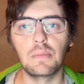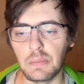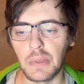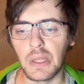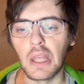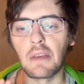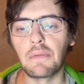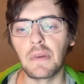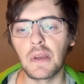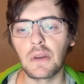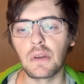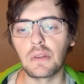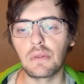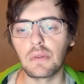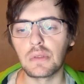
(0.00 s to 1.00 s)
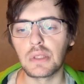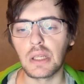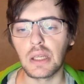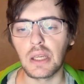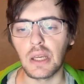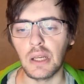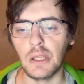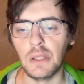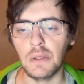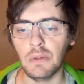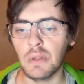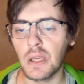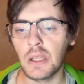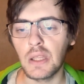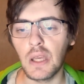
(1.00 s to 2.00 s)
but I figured to check
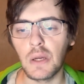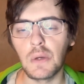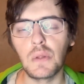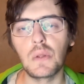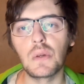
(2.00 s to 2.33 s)
online how